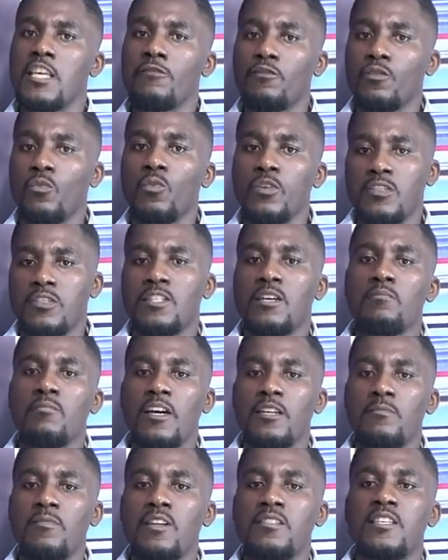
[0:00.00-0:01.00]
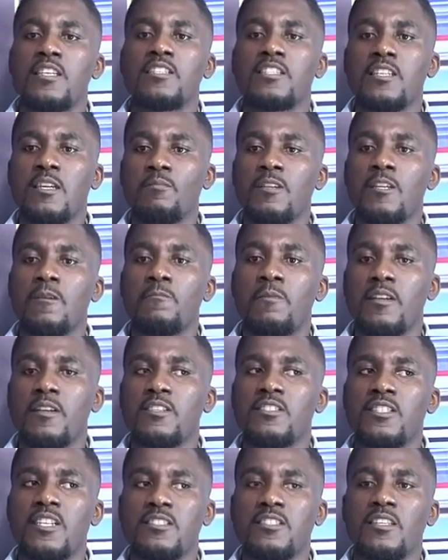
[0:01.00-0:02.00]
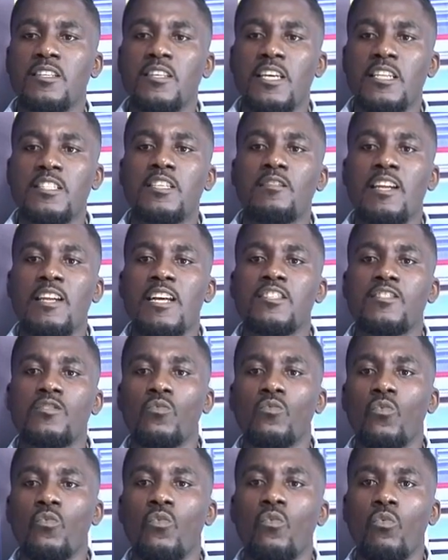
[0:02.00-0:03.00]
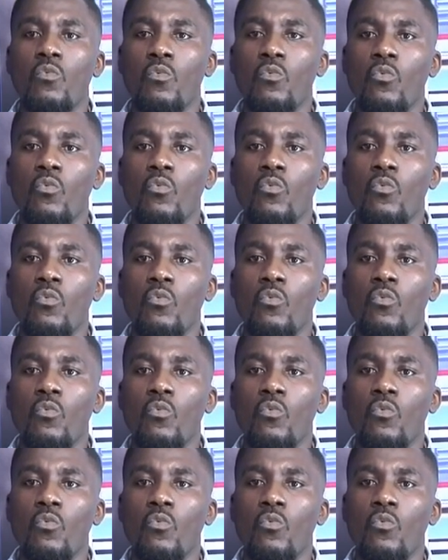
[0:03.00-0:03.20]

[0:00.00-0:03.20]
if you're with somebody, maintain some independence just in case if it doesn't